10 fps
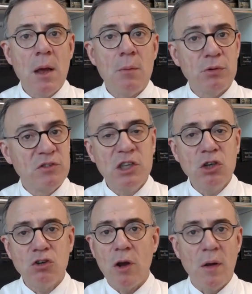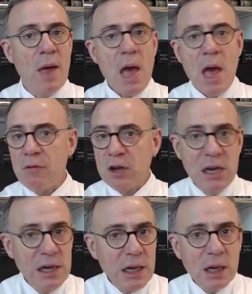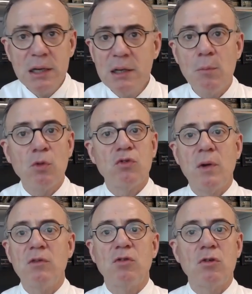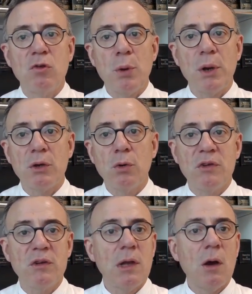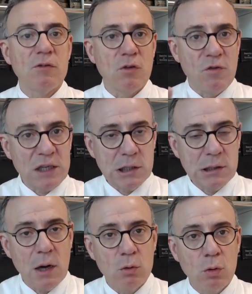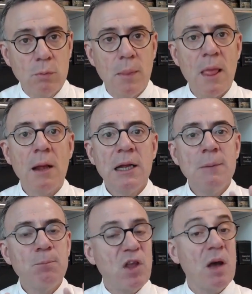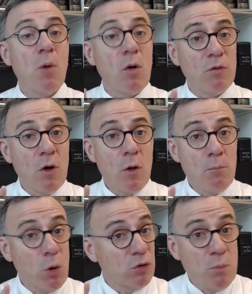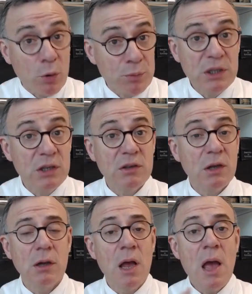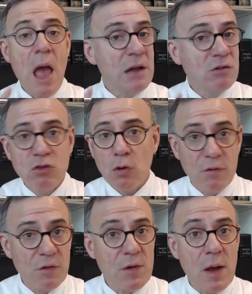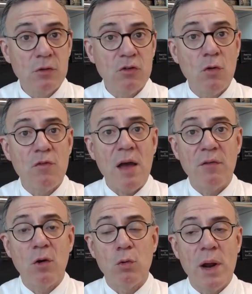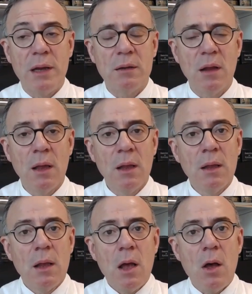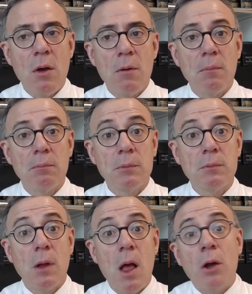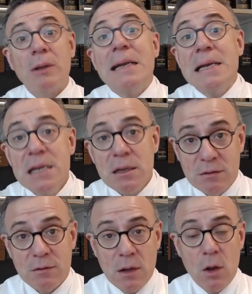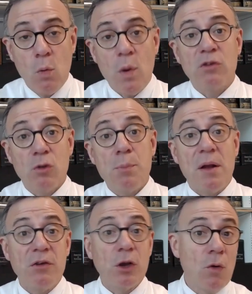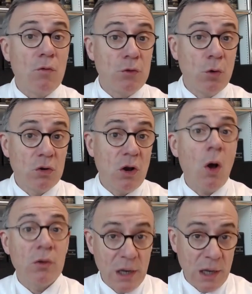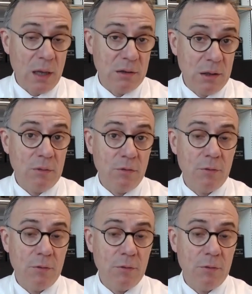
procedure, have clearly demonstrated the superiority of the vaginal womb in terms of both morbidity and survival, survival rate, um, at least when the pelvic lymph node are negative.